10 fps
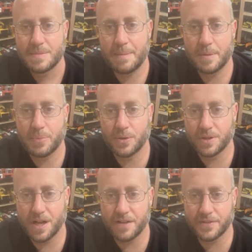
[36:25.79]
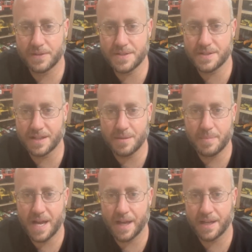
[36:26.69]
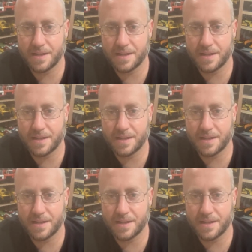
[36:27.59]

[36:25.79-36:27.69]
probably pull it off at least to get by.